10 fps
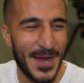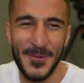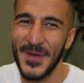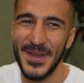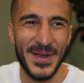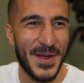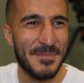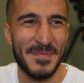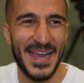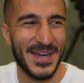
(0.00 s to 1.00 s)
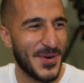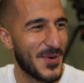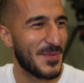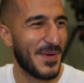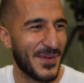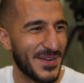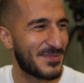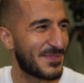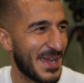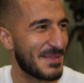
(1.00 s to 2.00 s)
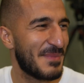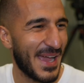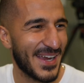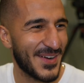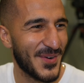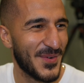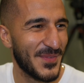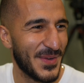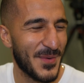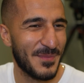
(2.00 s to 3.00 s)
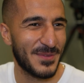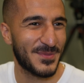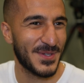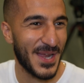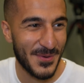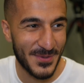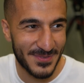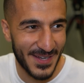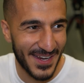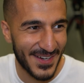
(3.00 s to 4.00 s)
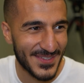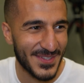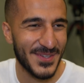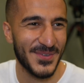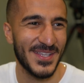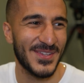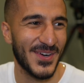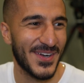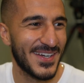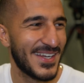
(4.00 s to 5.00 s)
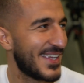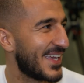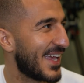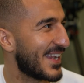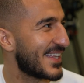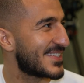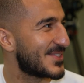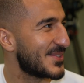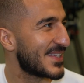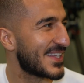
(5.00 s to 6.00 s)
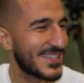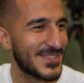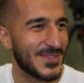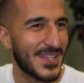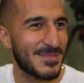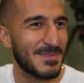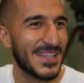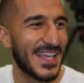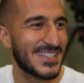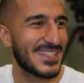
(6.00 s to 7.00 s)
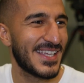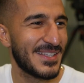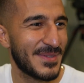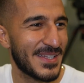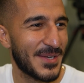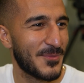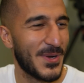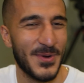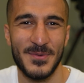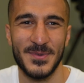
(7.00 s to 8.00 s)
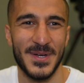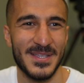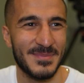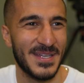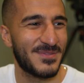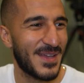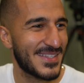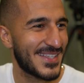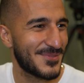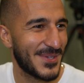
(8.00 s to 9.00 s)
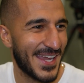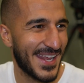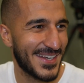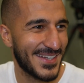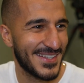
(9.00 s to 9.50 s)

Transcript: I want to come back home. I want to fight back home, you know, but for now we're flying under the radar, and let's do it. Let's make that statement and win over as many fans as we can.